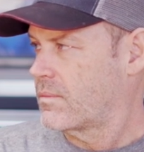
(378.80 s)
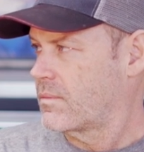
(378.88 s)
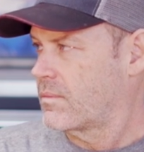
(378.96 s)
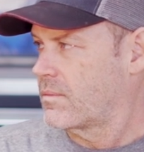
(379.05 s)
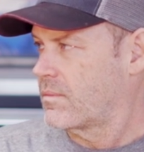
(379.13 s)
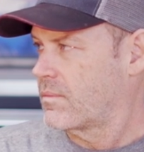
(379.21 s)

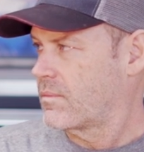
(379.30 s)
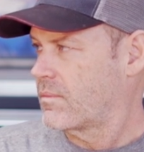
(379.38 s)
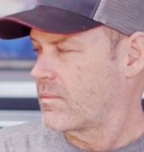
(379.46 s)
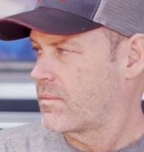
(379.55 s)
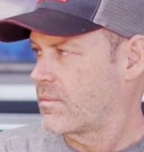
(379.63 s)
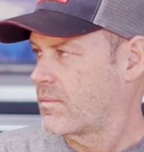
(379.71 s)

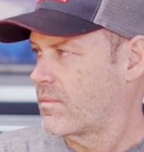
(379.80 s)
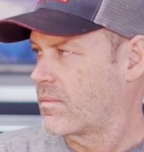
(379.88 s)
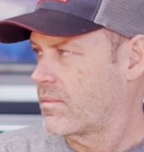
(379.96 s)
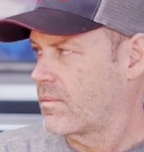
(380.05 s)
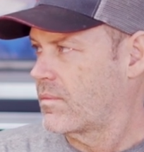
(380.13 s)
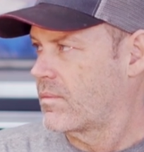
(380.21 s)

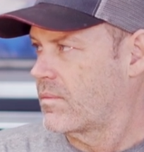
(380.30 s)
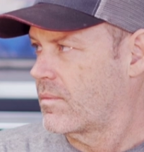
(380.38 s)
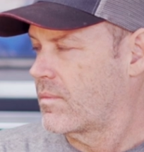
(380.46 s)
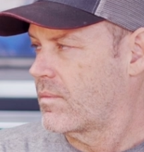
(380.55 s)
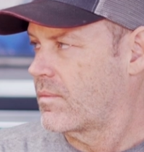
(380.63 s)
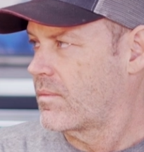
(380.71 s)

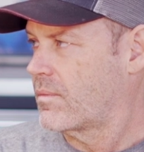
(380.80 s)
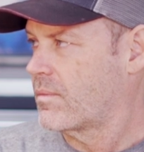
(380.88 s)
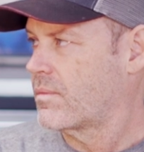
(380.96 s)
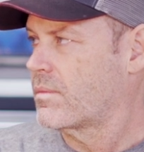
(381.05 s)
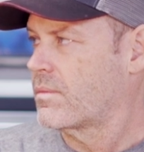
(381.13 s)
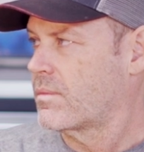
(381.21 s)

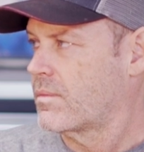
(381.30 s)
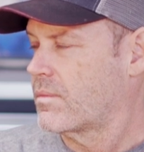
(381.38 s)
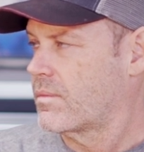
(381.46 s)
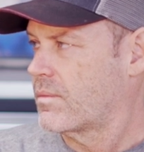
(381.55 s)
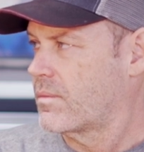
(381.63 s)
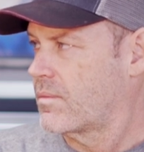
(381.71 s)

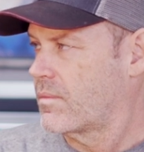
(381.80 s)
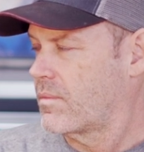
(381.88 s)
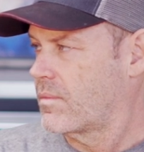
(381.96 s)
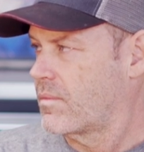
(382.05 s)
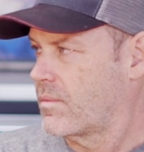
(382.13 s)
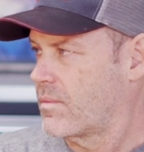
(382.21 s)

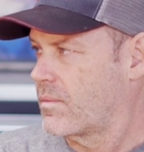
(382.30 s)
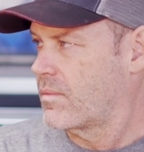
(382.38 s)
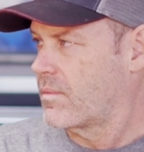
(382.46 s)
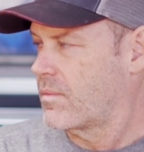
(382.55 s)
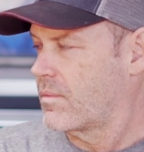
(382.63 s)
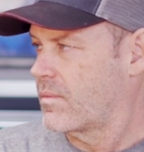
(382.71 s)

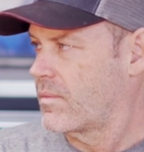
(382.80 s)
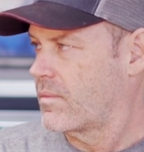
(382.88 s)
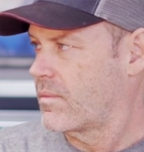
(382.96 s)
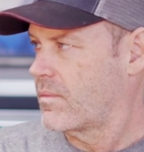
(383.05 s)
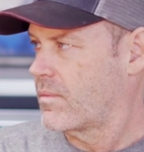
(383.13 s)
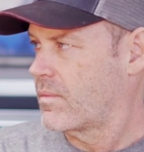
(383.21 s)

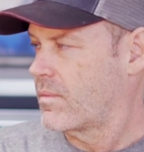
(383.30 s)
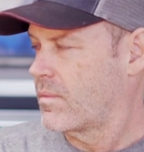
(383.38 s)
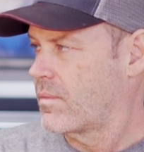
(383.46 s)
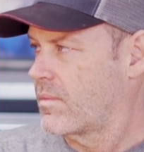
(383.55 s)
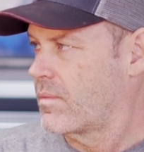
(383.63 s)
This person isn't speaking.